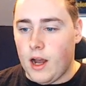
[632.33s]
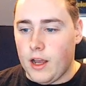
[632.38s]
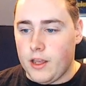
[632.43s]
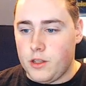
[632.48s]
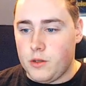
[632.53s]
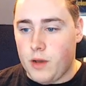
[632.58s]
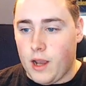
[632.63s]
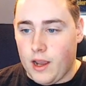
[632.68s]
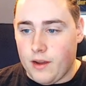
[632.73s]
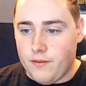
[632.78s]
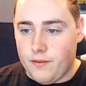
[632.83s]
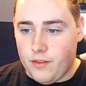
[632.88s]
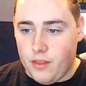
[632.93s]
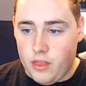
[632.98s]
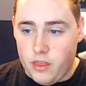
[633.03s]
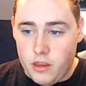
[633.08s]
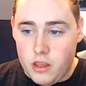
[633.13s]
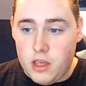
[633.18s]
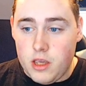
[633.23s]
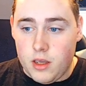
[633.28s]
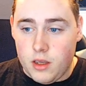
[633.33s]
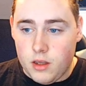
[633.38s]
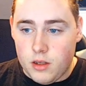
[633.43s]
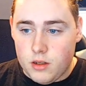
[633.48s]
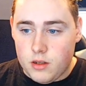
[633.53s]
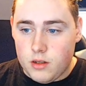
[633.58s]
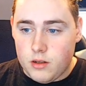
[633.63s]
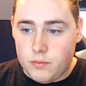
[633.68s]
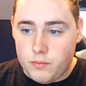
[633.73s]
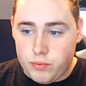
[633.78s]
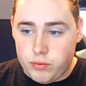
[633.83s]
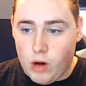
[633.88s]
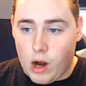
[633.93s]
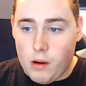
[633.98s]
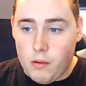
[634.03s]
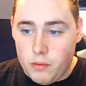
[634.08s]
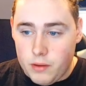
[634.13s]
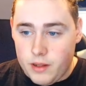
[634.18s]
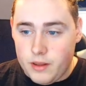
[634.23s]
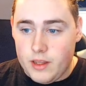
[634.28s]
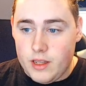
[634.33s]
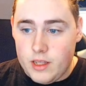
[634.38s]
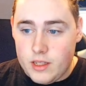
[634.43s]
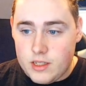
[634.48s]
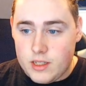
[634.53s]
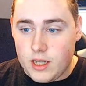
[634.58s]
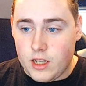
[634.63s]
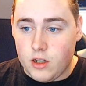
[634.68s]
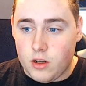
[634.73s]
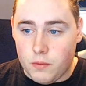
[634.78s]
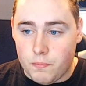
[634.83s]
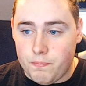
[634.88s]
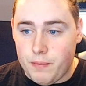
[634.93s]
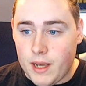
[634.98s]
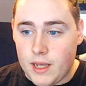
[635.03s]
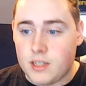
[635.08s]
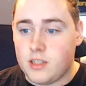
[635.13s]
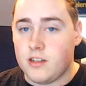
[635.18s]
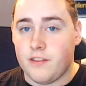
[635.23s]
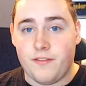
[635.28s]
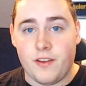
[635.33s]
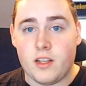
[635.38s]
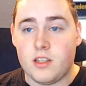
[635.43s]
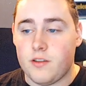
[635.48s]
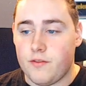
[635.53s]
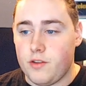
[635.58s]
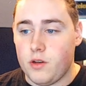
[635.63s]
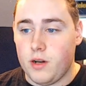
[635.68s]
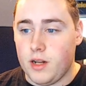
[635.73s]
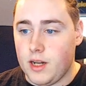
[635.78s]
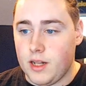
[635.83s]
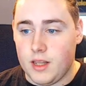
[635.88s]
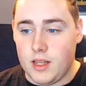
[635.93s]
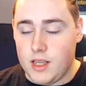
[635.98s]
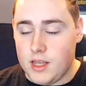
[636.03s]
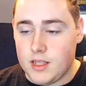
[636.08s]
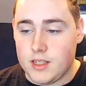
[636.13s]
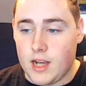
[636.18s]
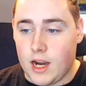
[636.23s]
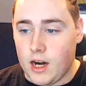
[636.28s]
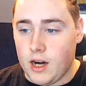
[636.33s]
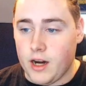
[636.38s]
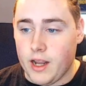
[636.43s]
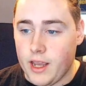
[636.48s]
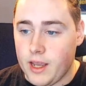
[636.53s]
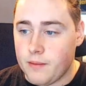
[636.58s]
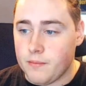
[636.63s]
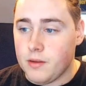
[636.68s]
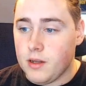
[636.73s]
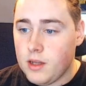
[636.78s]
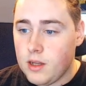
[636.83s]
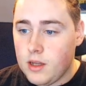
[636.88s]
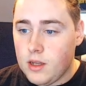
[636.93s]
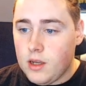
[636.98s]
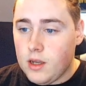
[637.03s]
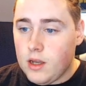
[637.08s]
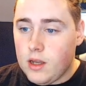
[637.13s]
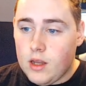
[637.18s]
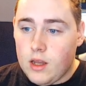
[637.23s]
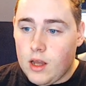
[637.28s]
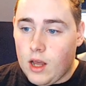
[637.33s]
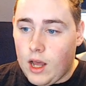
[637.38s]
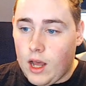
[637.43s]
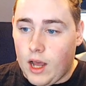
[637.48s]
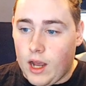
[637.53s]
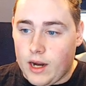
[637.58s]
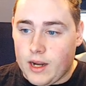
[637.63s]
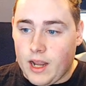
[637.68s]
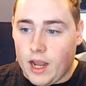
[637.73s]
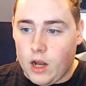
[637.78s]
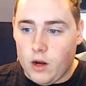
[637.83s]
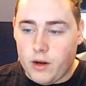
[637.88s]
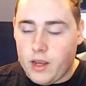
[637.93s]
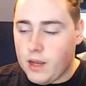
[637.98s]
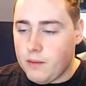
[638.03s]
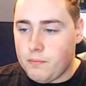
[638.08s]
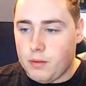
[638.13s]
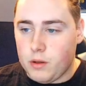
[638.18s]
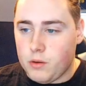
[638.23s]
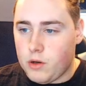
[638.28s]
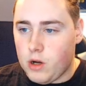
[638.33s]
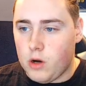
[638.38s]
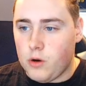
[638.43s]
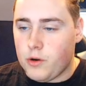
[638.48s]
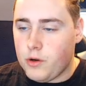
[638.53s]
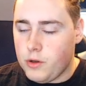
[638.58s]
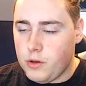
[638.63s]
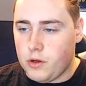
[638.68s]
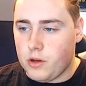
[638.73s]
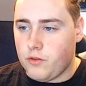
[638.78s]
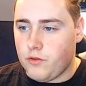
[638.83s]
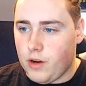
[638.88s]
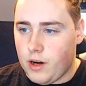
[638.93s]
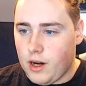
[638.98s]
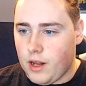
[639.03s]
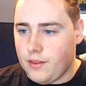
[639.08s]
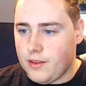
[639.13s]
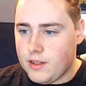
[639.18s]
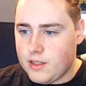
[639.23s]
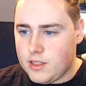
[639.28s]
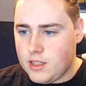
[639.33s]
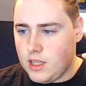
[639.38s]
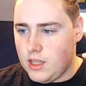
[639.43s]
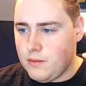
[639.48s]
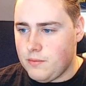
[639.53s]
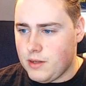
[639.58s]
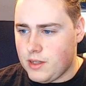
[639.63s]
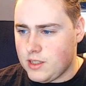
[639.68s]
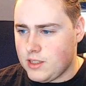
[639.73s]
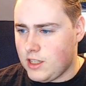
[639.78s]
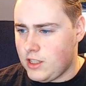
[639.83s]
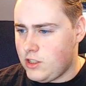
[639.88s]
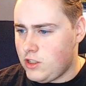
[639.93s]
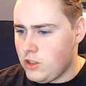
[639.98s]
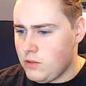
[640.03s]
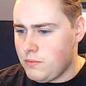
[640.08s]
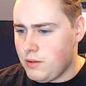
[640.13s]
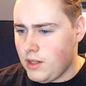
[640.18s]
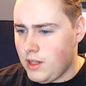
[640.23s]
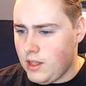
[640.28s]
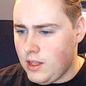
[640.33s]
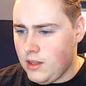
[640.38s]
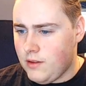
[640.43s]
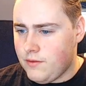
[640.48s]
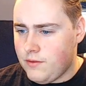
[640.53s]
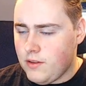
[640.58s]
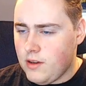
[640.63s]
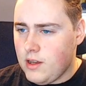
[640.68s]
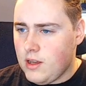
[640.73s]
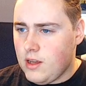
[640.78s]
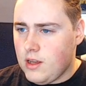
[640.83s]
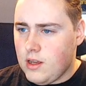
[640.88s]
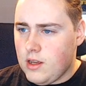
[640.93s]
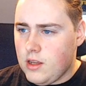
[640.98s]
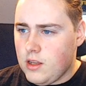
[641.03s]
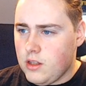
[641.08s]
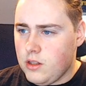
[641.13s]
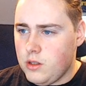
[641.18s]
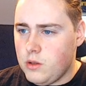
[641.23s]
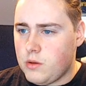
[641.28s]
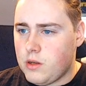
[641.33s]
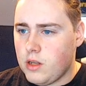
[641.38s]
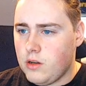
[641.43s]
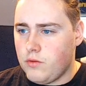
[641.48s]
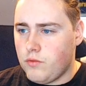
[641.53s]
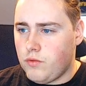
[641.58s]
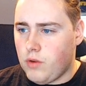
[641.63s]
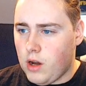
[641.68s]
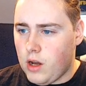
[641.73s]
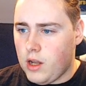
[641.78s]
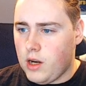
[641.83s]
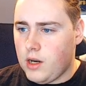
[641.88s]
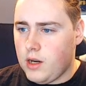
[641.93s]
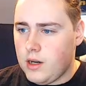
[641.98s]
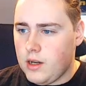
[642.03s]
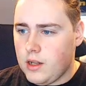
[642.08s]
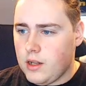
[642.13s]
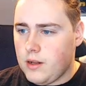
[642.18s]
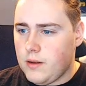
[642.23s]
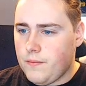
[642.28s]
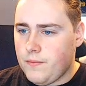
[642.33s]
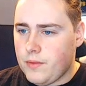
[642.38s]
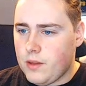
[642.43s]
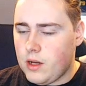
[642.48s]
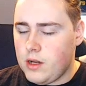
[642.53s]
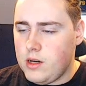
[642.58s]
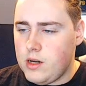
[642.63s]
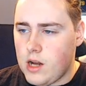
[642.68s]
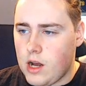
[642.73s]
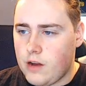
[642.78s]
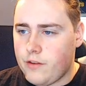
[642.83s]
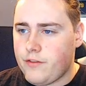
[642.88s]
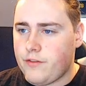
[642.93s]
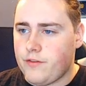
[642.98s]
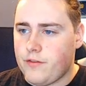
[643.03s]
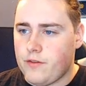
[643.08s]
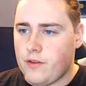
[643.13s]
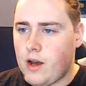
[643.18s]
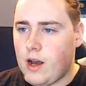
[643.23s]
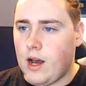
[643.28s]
You have probably the single best defensive unit in the entire game. Kaoken Blue Goku you can run on this team, because I do believe you can run enough